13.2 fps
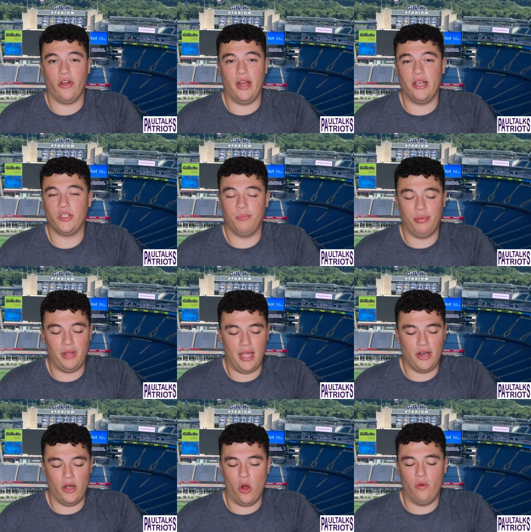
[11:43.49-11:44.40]
He hasn't
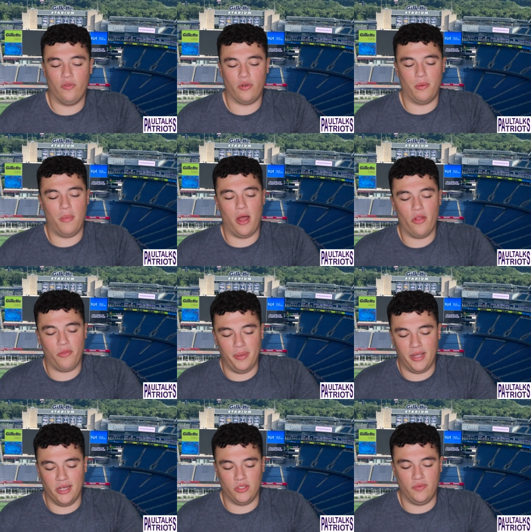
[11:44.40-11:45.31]
played in over a month
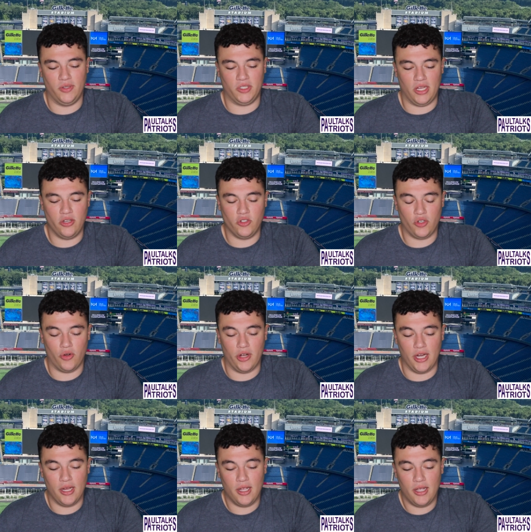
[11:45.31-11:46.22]
because of his
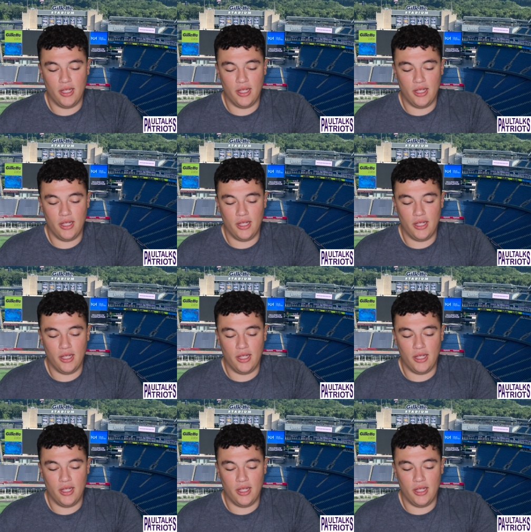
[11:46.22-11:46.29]
injury.